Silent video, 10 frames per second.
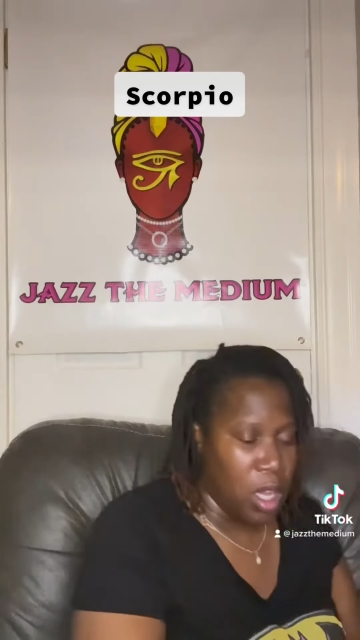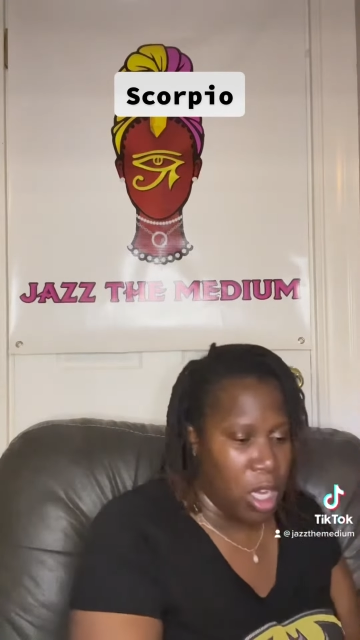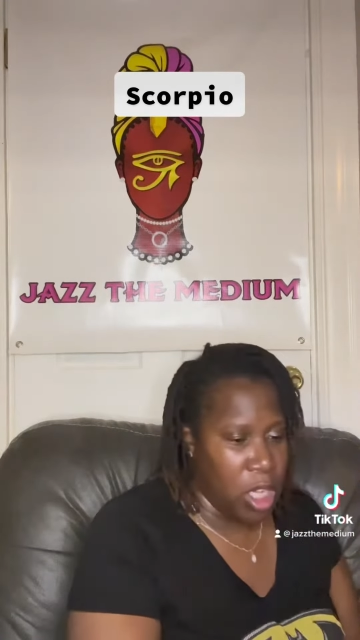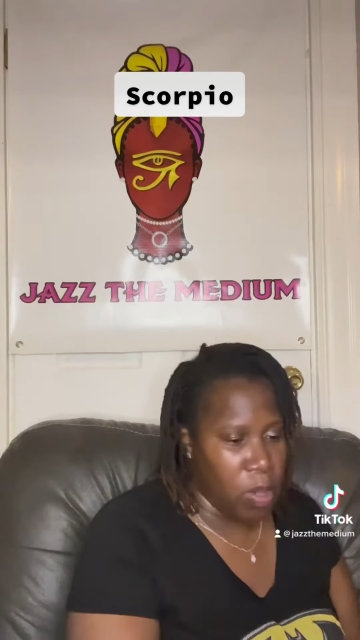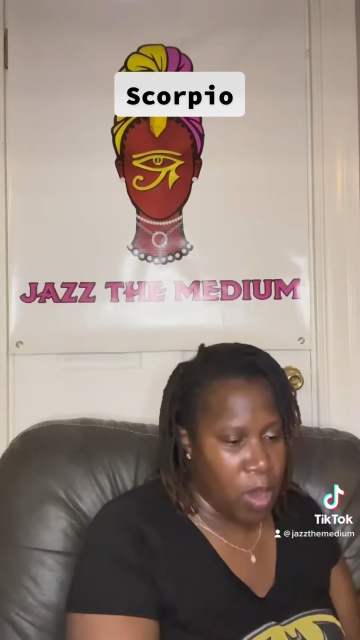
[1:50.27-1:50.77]

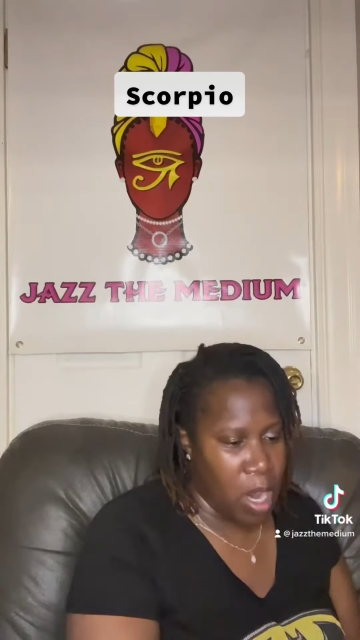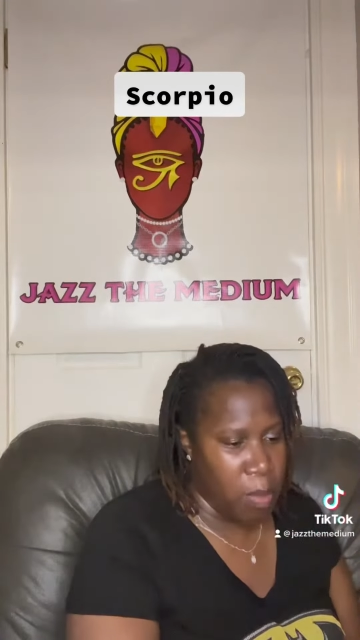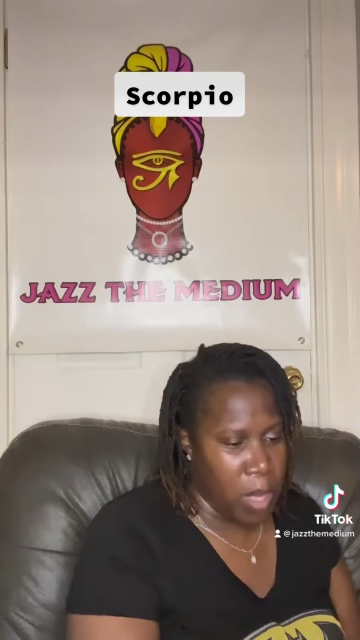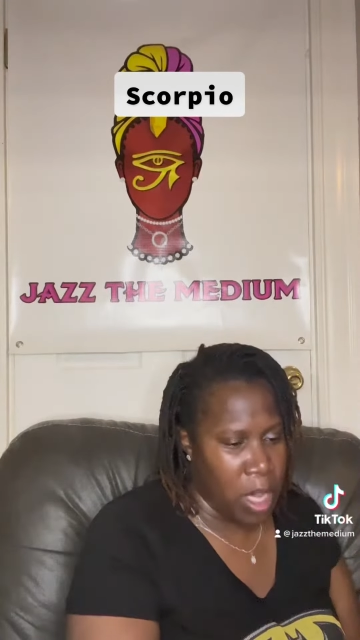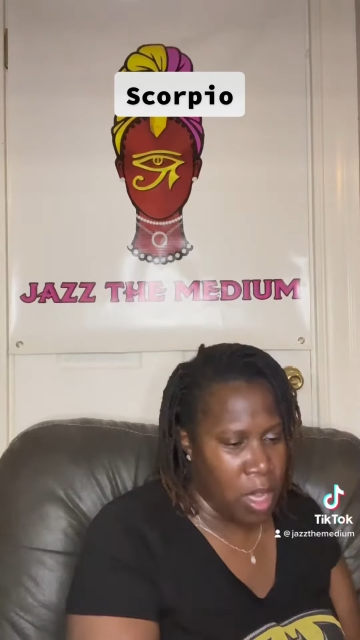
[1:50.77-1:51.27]
You know what I
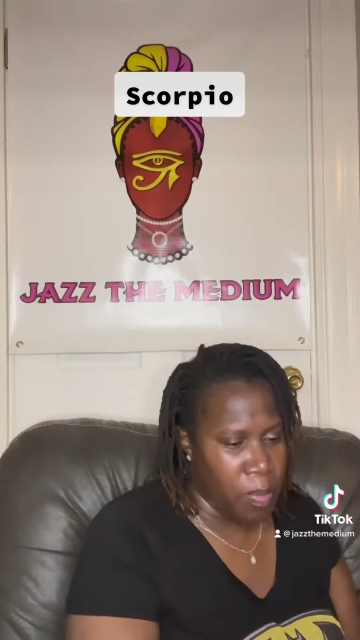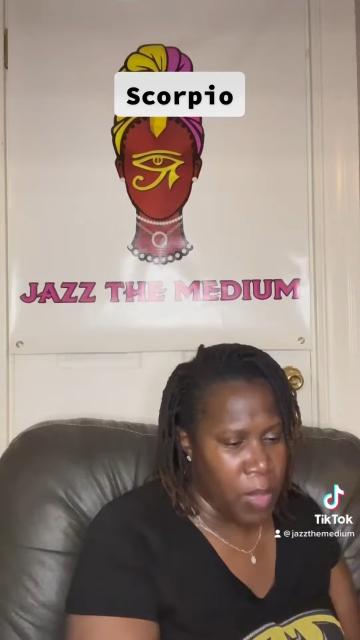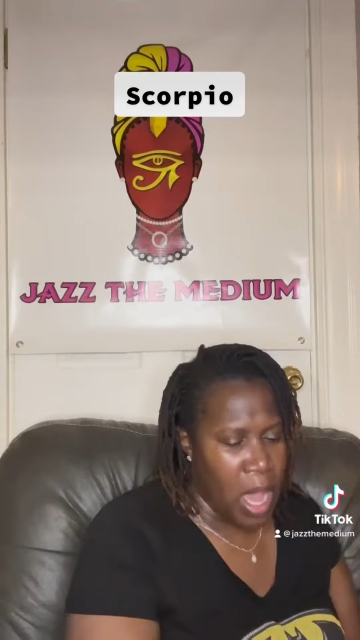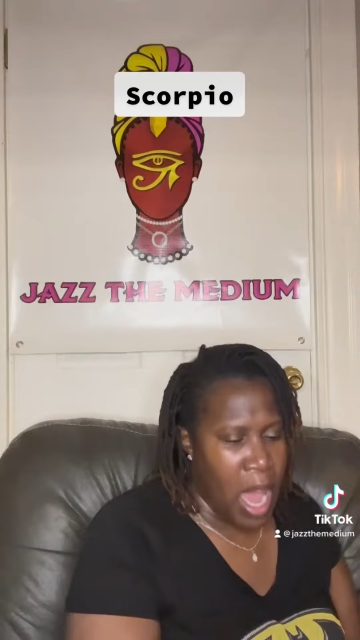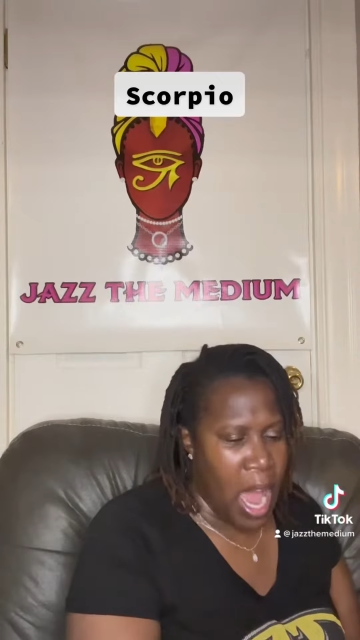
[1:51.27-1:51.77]
mean?
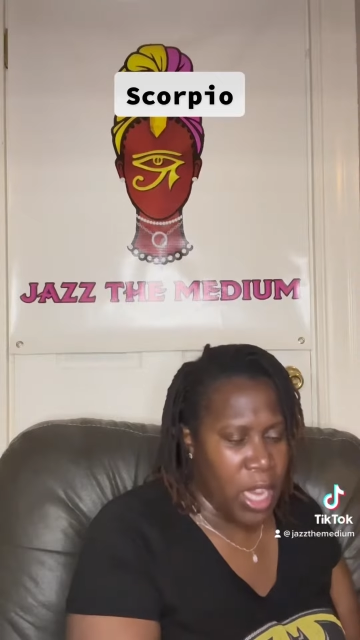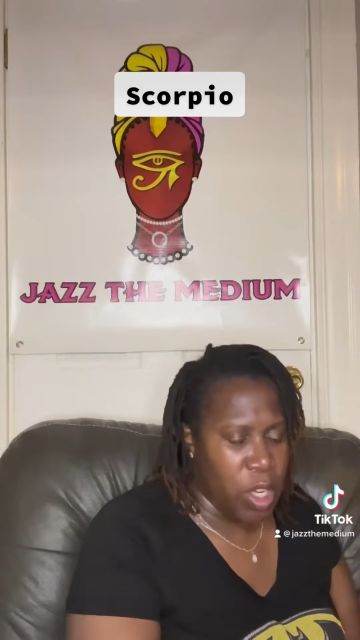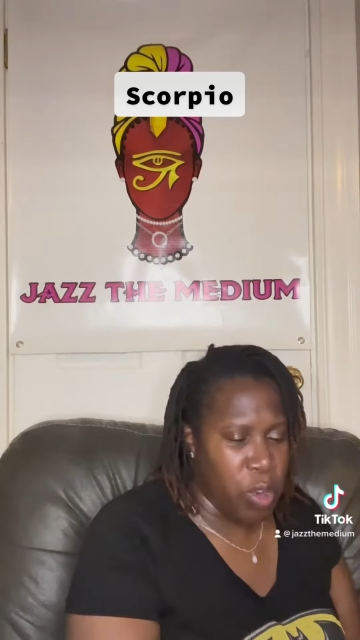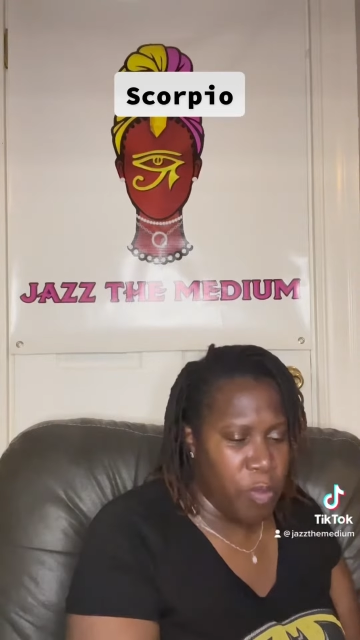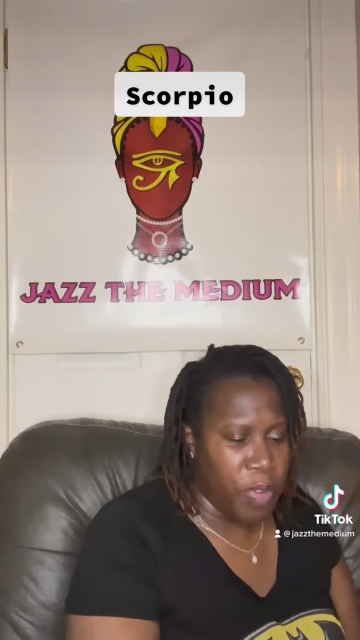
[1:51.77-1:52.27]
I
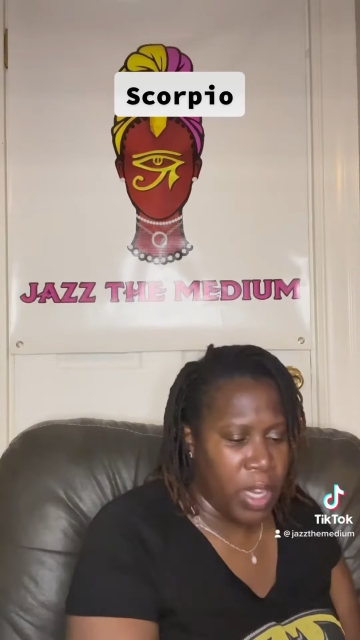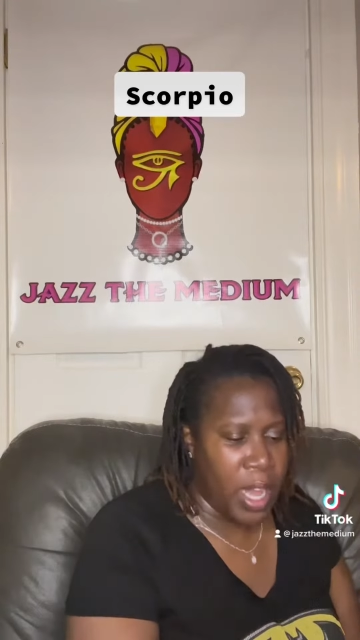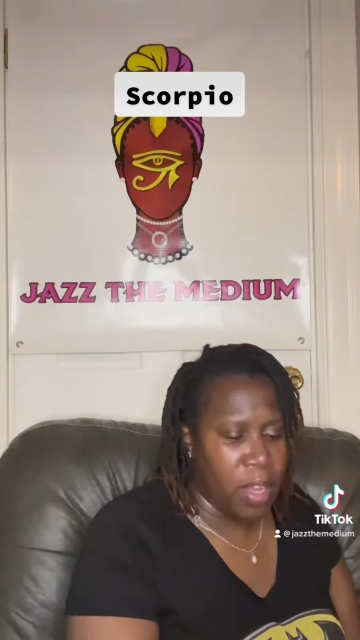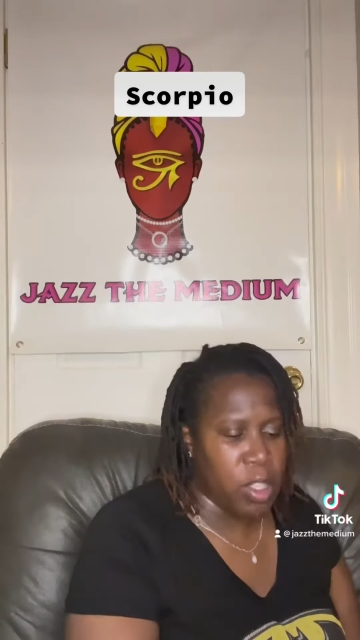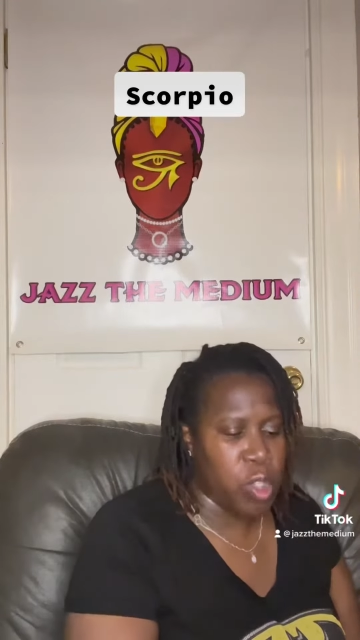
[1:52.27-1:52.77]
do feel
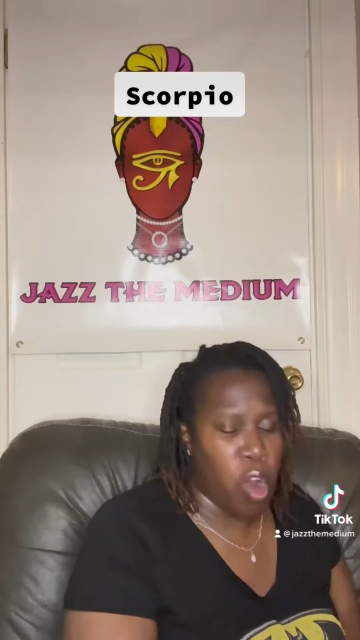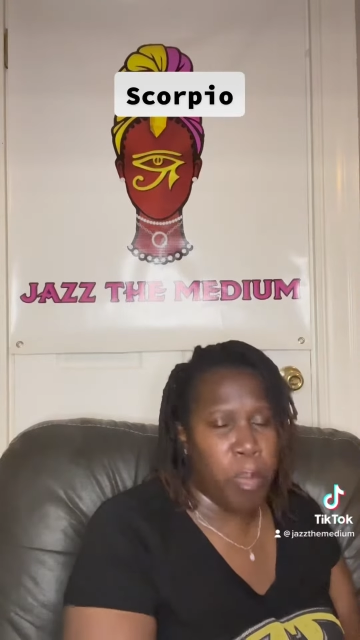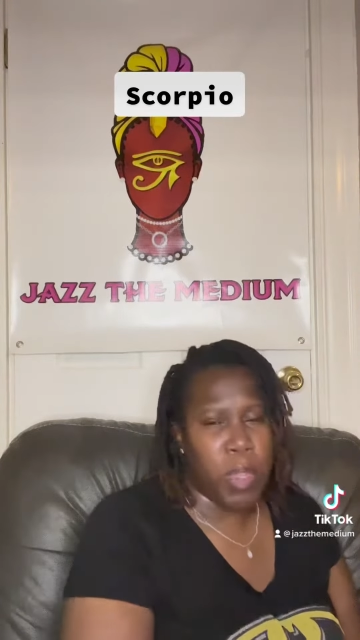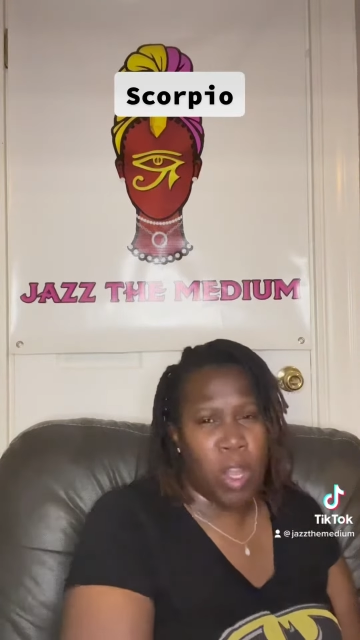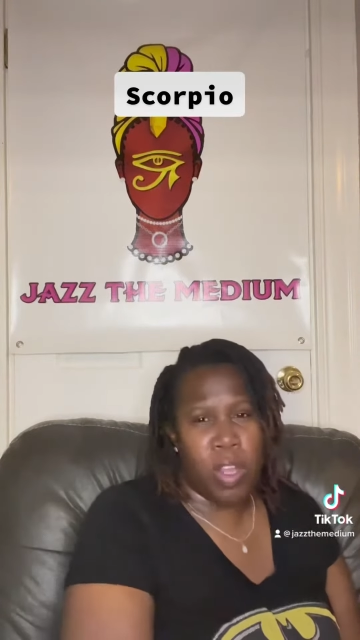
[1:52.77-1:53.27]
like,
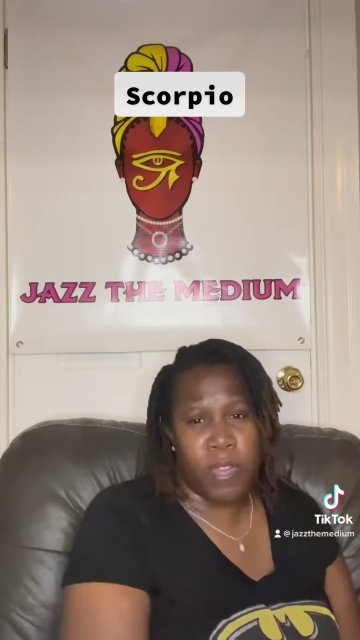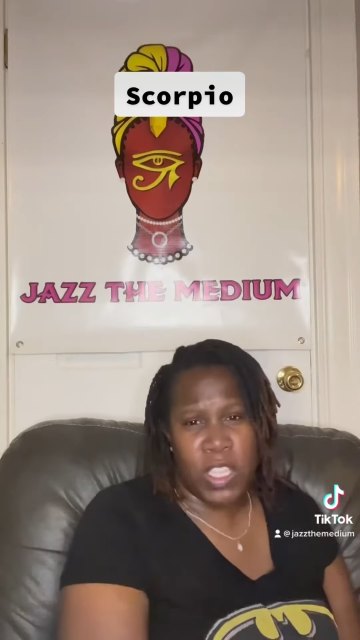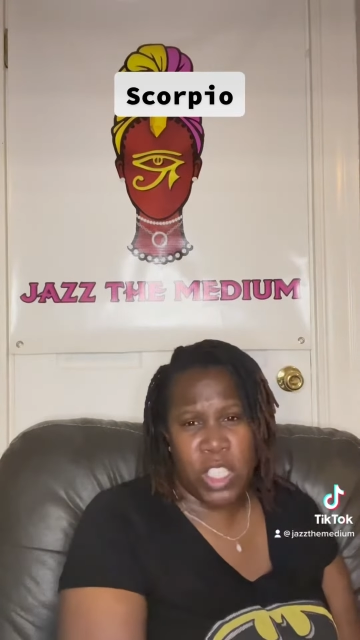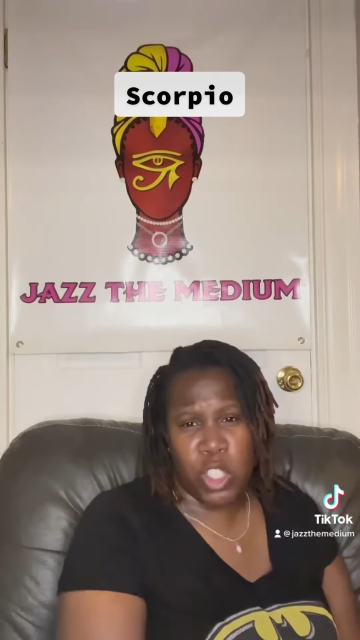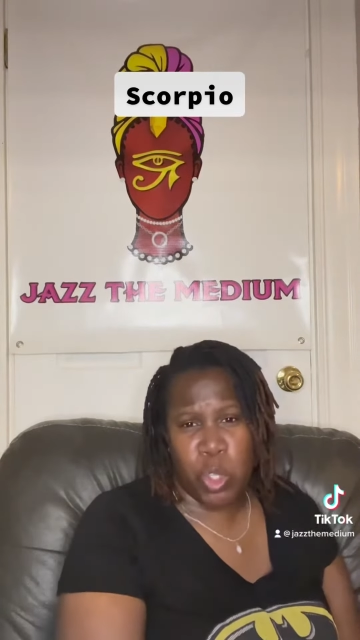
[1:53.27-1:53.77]
Scorpio, if
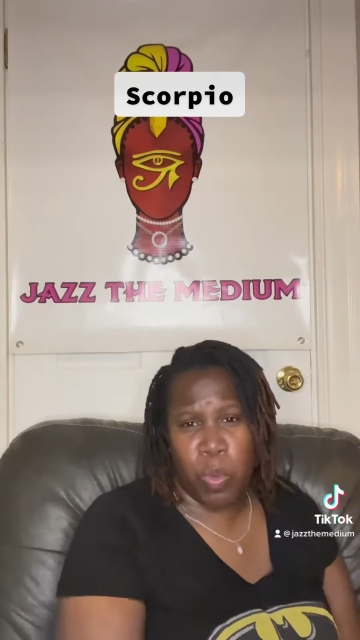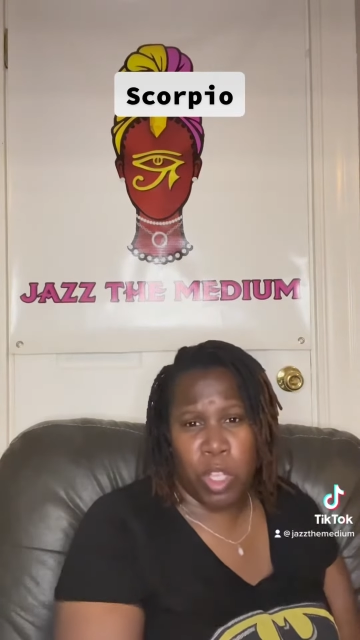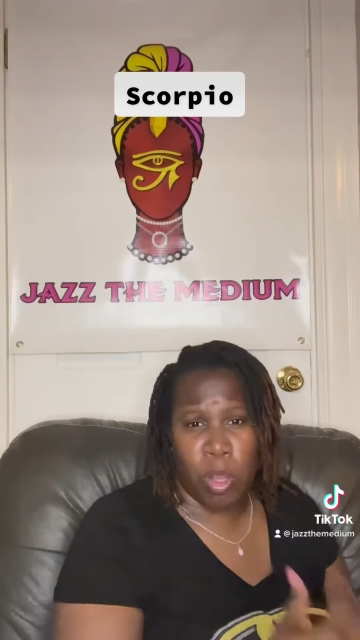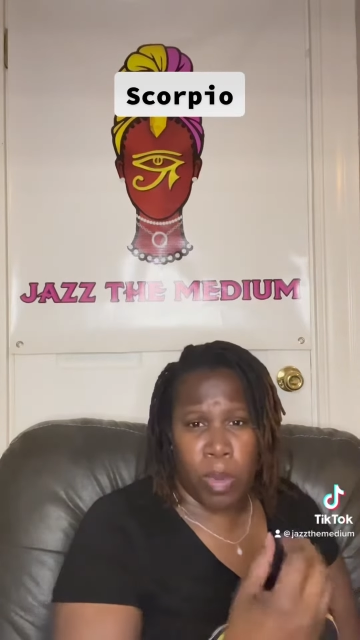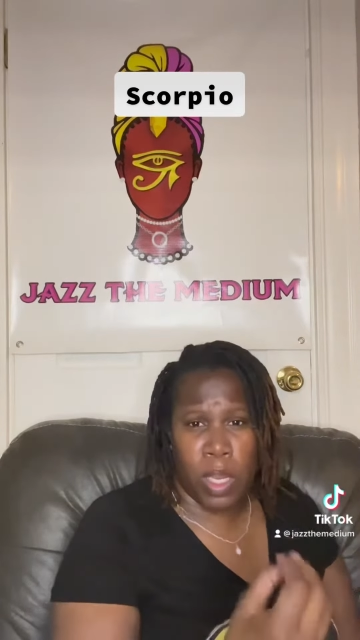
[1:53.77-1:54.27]
this is you and
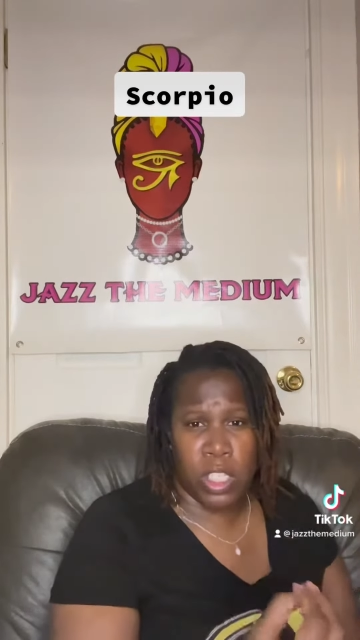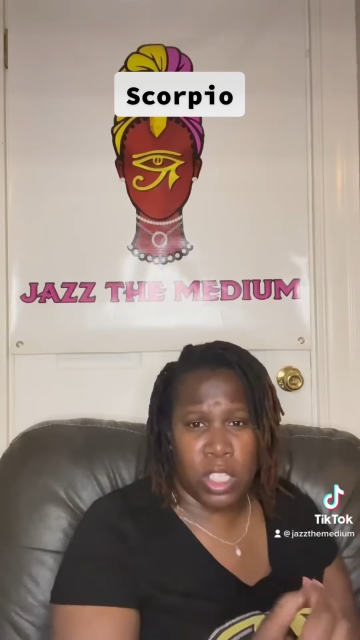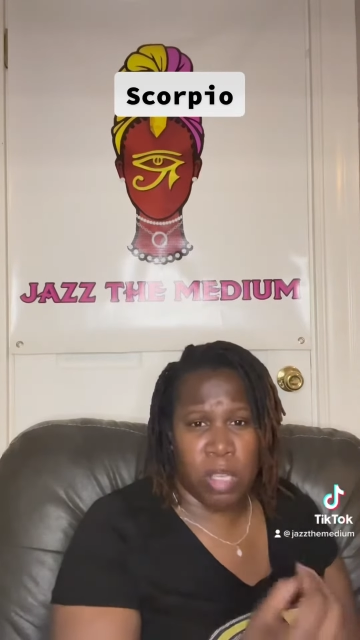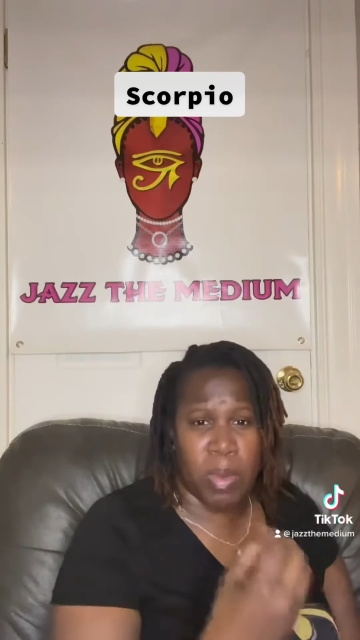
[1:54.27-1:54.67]
your relationship,